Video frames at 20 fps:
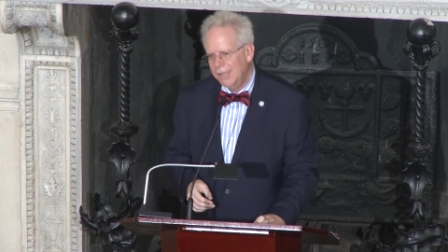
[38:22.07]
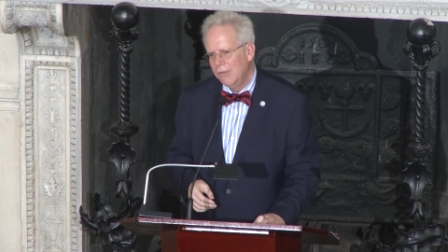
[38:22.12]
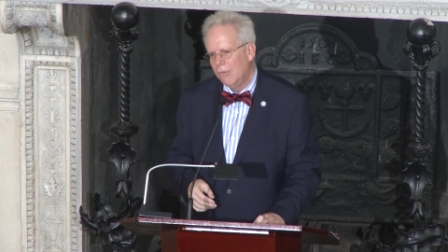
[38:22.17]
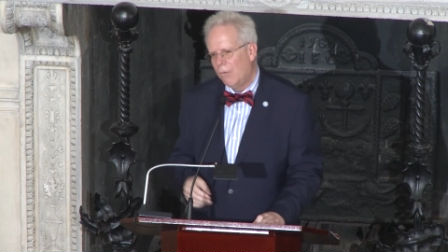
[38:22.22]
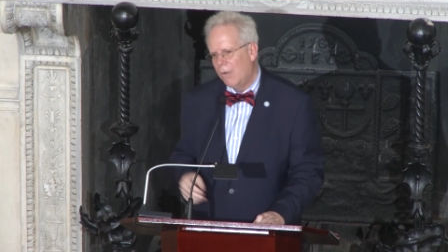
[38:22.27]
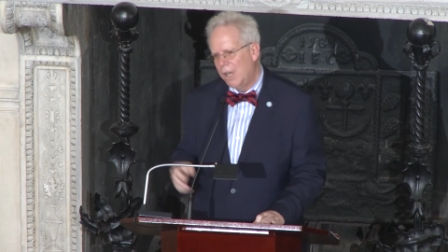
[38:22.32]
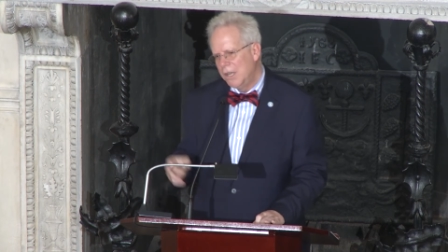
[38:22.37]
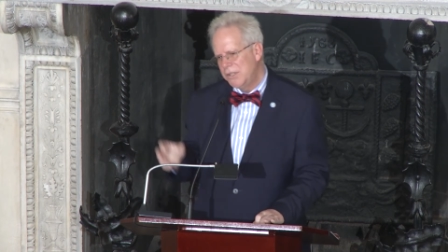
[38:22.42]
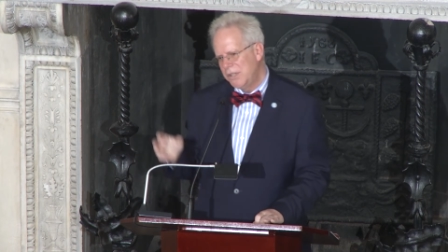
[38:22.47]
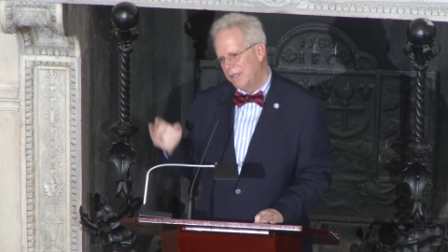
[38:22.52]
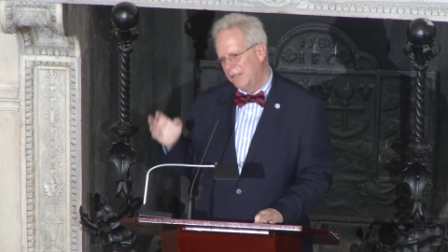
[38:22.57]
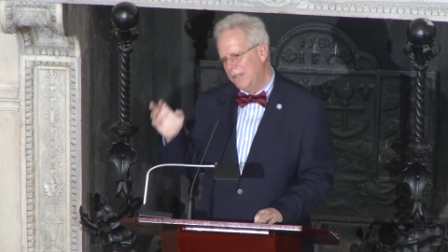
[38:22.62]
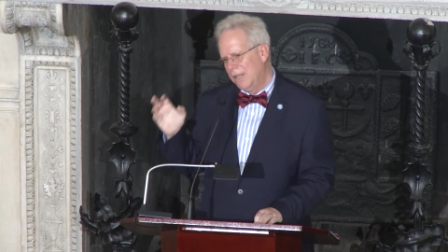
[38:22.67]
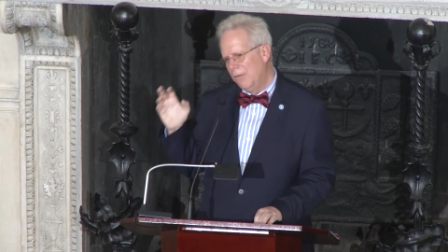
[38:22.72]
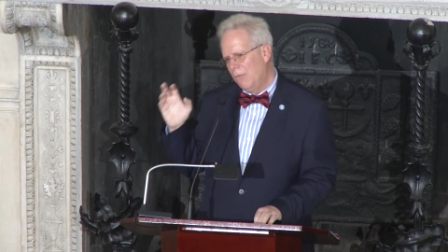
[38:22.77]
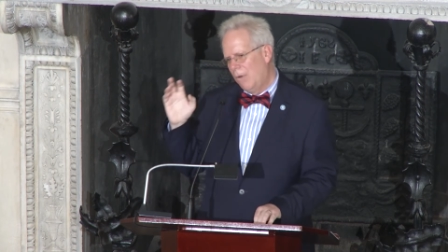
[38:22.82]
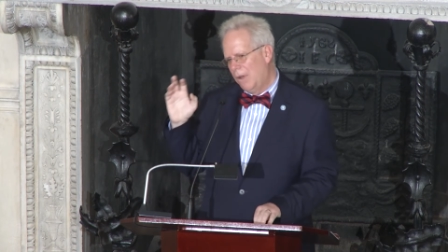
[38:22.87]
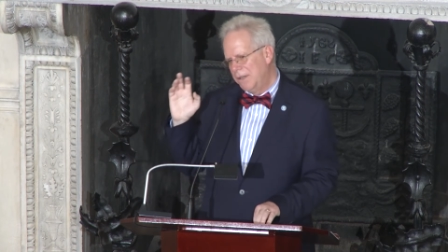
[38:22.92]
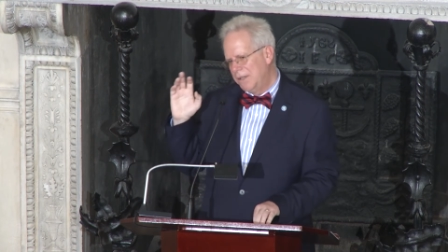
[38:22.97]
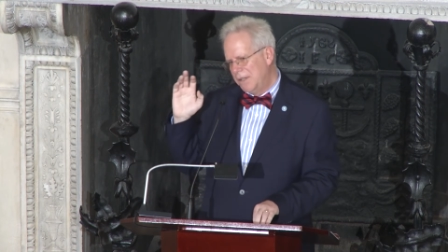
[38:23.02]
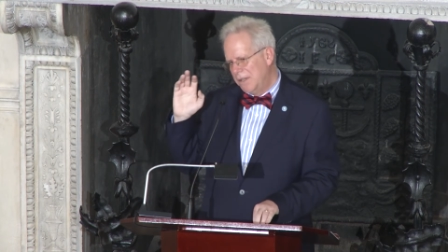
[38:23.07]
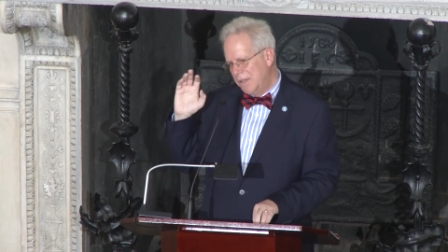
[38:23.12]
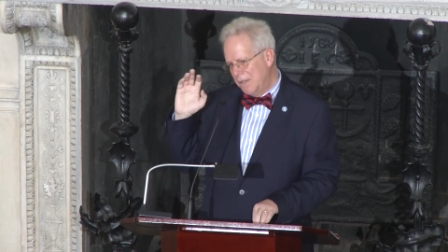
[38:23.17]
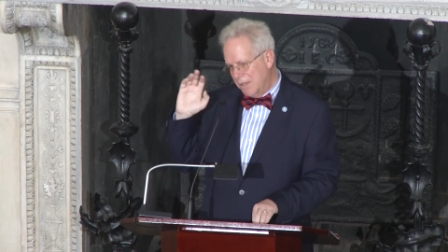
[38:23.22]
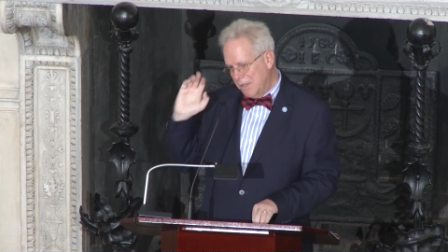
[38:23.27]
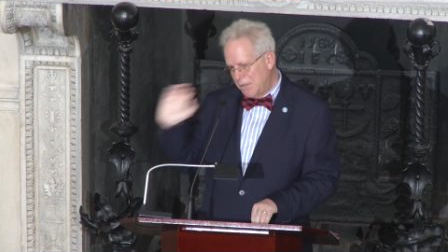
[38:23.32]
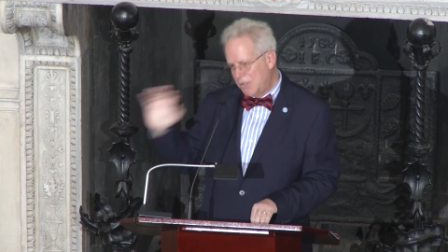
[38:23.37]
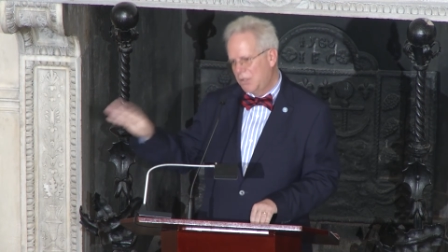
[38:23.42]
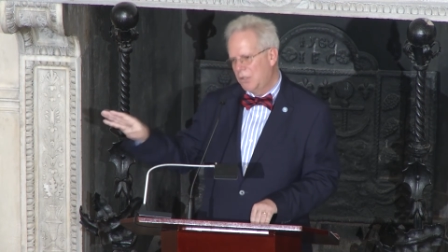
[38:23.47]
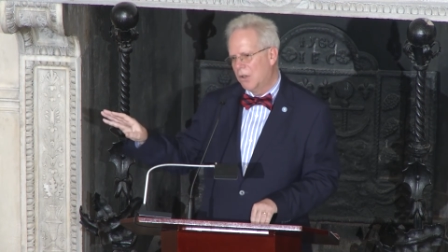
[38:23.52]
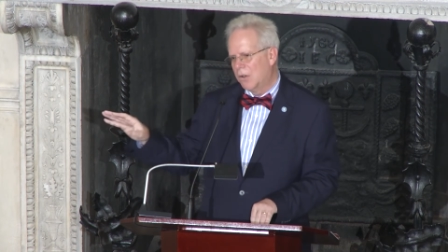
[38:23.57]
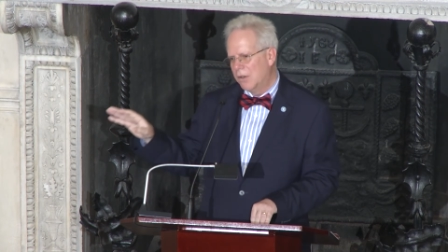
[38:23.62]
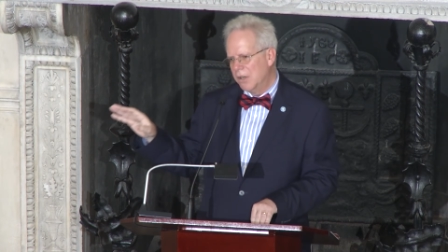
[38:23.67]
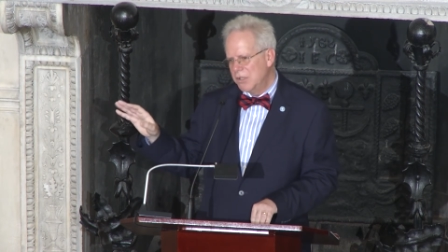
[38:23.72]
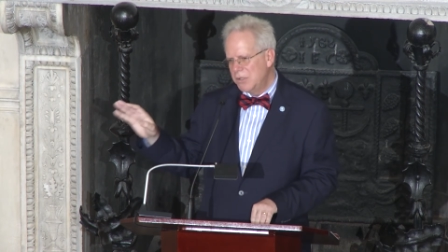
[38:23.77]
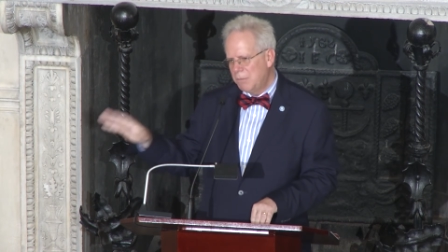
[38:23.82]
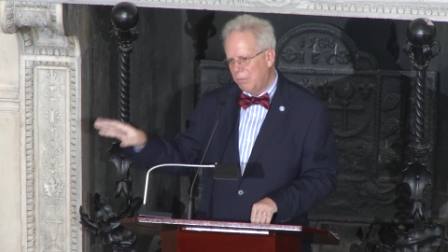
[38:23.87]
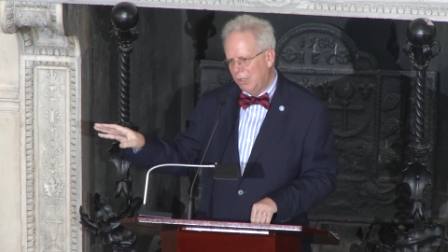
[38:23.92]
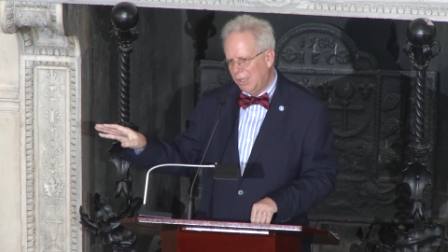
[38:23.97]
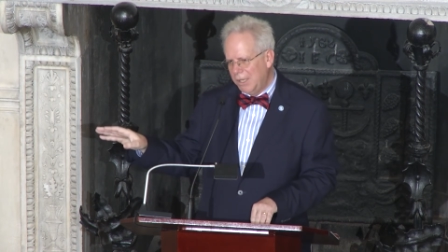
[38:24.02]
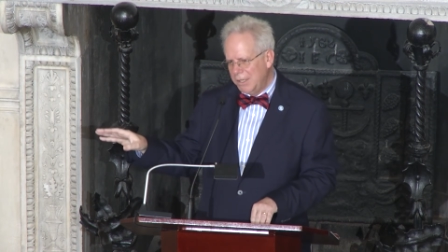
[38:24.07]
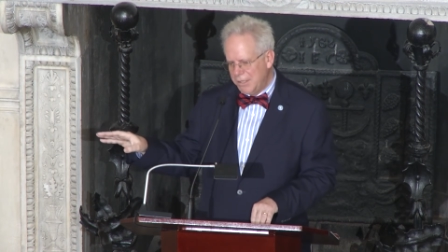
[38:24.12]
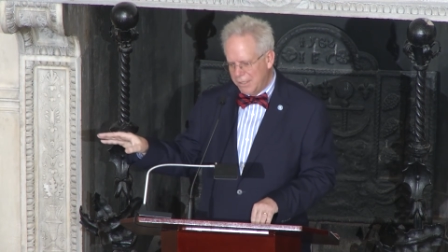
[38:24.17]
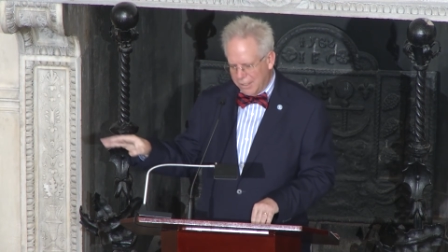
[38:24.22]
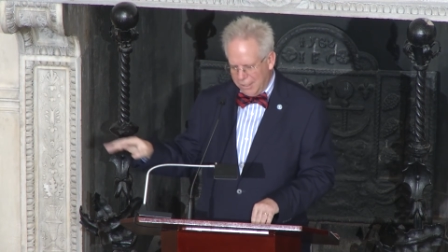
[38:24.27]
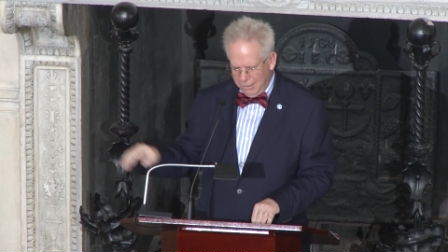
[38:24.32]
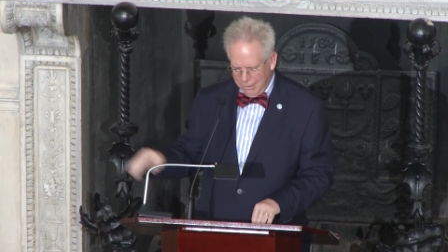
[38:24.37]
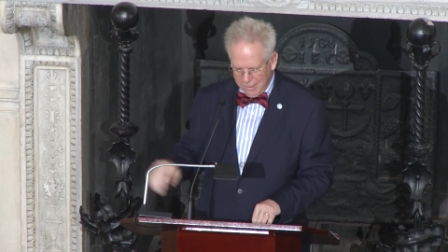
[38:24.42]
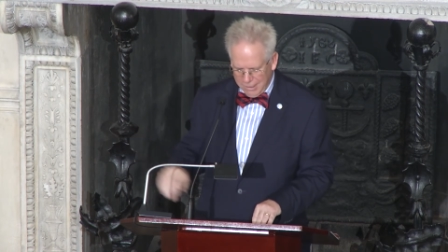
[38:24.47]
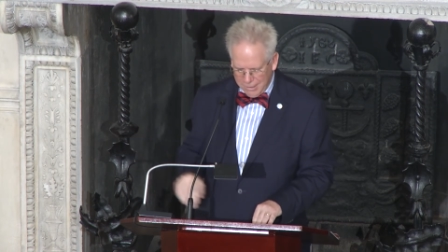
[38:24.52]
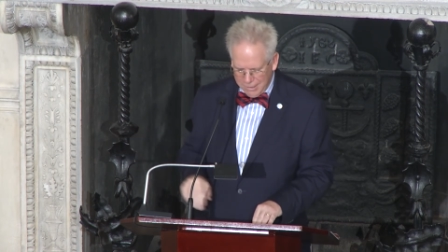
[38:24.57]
Washington wanted to discourage plunder,